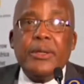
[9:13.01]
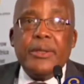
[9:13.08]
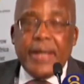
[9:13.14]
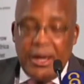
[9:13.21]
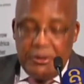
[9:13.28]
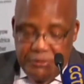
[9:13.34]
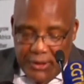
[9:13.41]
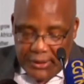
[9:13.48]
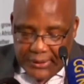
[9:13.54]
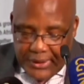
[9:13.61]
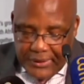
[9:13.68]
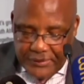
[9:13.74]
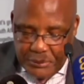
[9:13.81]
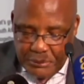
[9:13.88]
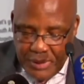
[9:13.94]
The
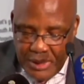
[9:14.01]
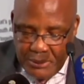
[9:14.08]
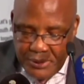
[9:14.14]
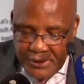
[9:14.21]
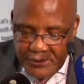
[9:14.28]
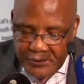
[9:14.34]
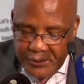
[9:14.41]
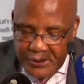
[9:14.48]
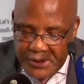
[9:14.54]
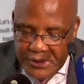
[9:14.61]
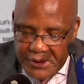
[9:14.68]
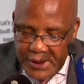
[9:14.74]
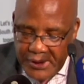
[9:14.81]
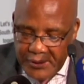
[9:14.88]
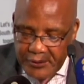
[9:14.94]
affected Zimbabwean
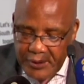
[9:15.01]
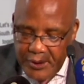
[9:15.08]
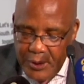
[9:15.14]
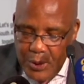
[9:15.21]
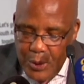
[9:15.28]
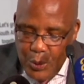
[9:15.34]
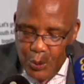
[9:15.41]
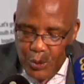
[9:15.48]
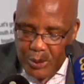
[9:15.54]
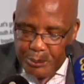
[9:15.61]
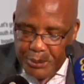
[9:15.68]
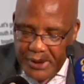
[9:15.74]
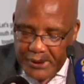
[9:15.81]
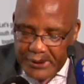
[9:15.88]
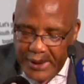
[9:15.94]
nationals will
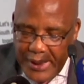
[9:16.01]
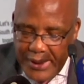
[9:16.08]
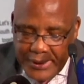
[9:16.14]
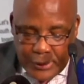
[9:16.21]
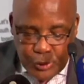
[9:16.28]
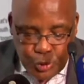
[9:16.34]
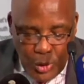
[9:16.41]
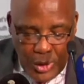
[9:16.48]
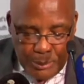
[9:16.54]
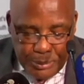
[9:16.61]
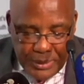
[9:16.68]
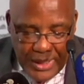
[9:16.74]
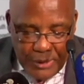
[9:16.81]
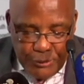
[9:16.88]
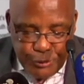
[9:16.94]
be entitled to
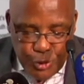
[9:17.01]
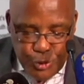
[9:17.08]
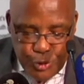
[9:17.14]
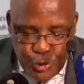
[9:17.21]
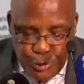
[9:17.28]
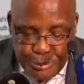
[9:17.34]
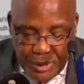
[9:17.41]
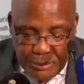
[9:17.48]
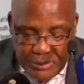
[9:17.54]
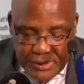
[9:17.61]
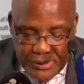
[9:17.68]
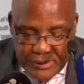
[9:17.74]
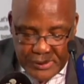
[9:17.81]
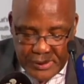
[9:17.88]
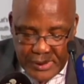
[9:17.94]
apply for new
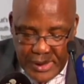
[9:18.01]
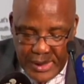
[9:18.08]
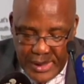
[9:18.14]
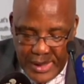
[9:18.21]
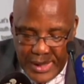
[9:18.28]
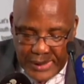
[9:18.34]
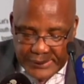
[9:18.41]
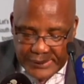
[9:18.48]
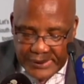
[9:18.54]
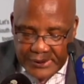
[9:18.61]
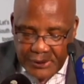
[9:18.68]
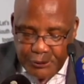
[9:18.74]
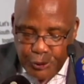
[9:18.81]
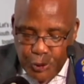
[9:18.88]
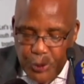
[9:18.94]
permit under
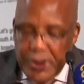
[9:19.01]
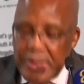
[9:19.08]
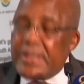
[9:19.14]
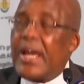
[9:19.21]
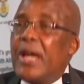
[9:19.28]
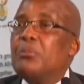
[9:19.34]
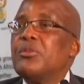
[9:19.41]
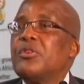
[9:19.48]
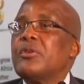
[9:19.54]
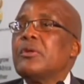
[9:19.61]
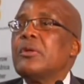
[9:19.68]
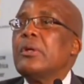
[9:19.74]
the following terms